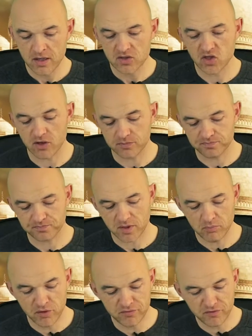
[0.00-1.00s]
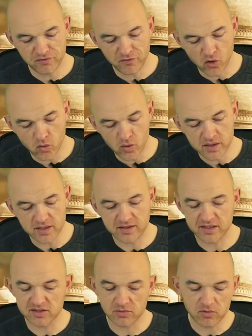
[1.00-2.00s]
So moving forward,
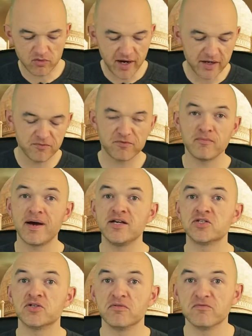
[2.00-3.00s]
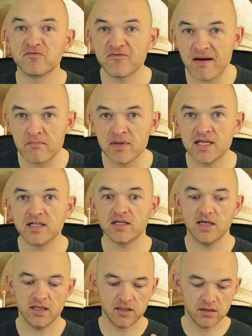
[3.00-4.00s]
there's some great information on family
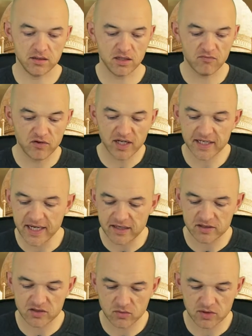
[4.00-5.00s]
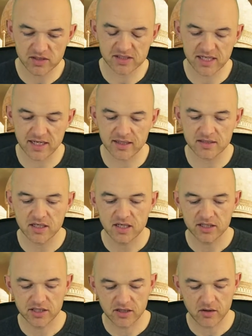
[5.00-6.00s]
and really getting to understand,
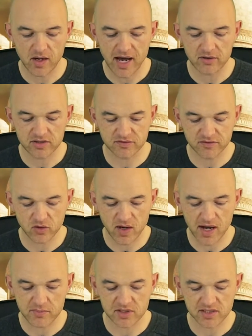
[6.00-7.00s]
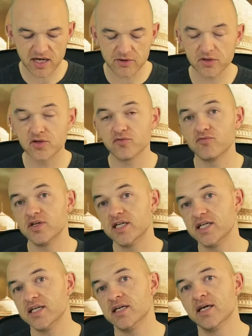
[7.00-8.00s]
out of your habits, how you can
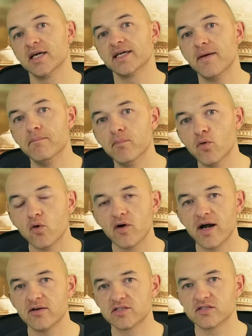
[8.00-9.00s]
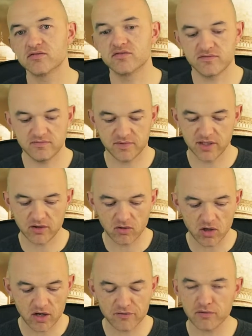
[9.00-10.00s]
really get more out of,
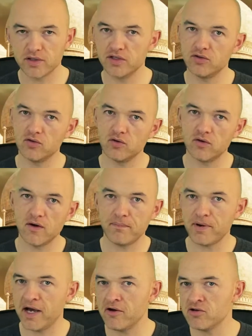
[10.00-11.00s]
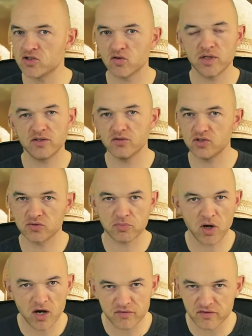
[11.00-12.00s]
life, whether you're a parent or whether you're just
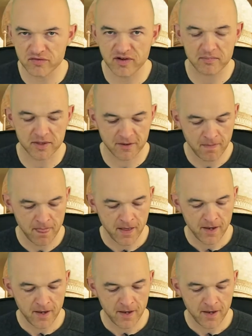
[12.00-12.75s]
part of a family.